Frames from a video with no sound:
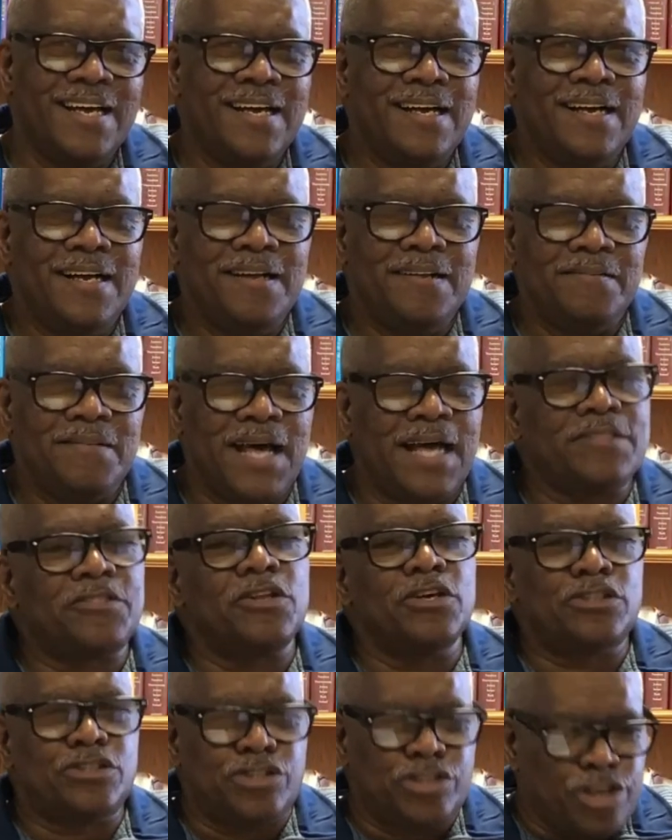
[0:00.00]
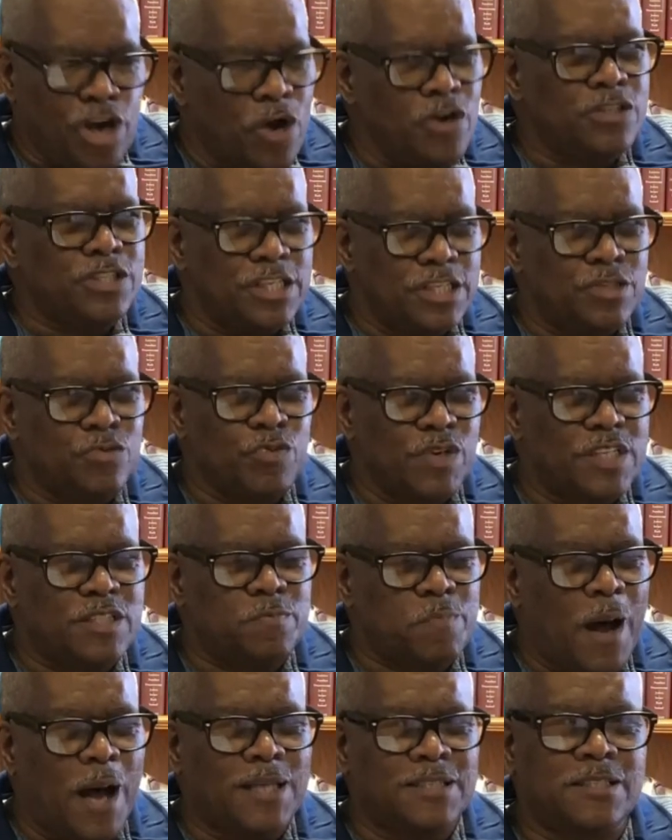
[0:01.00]
that the church's
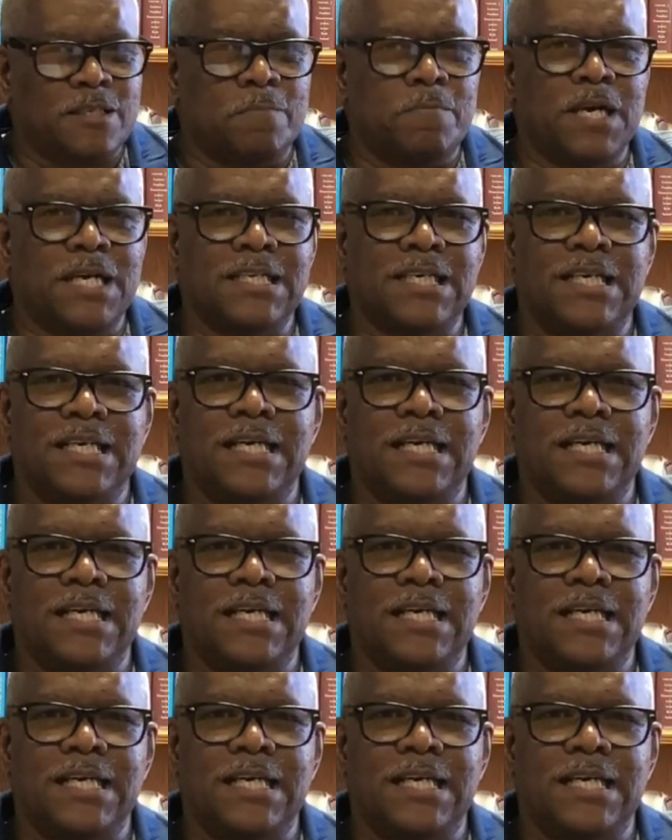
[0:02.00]
responsibility